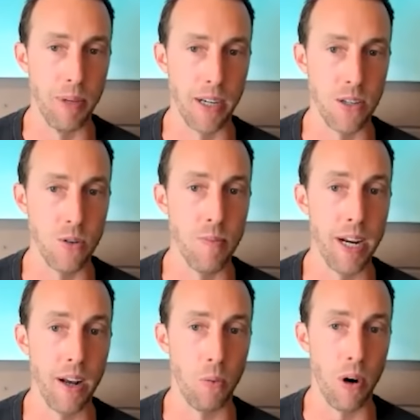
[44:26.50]
because you may
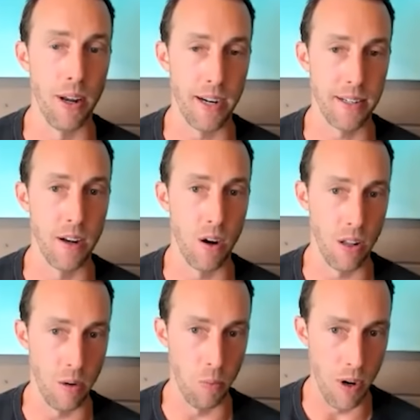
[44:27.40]
not want to exit
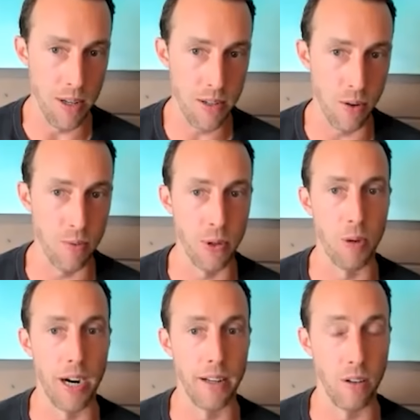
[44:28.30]
all at once. So if you're
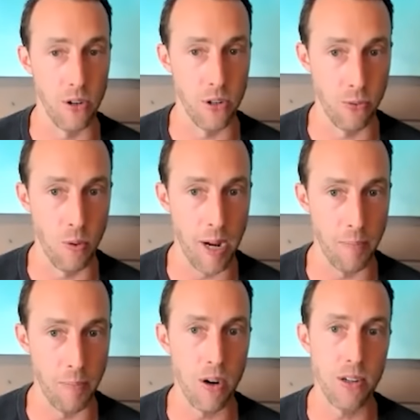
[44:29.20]
buying larger
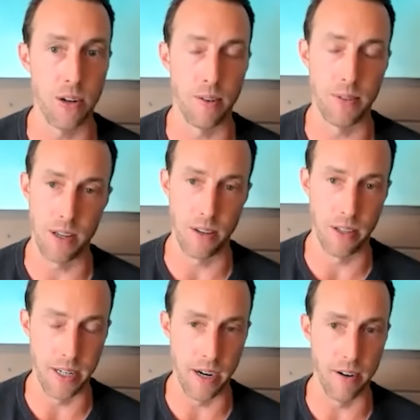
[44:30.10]
format bars, you have to sell
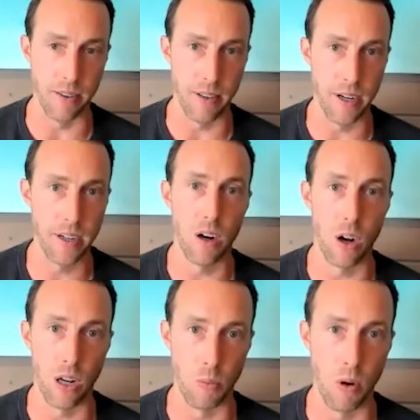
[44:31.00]
the entire thing
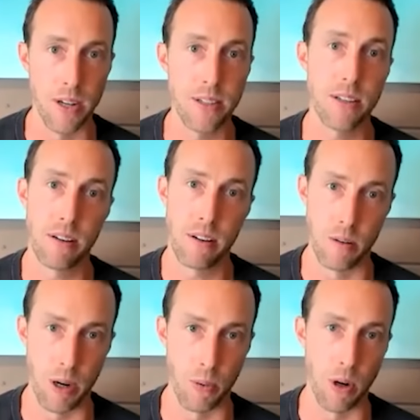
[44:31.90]
all at once.
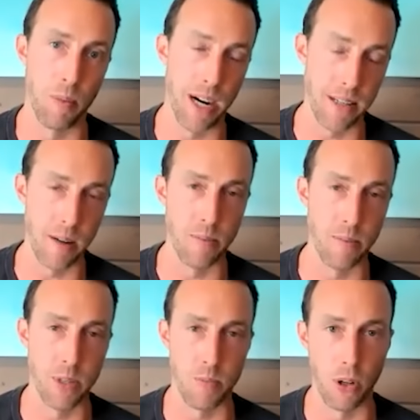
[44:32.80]
You may want to buy
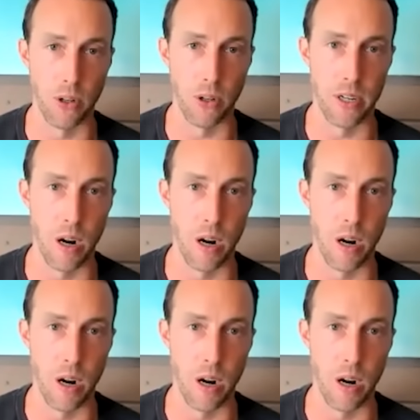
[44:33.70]
some smaller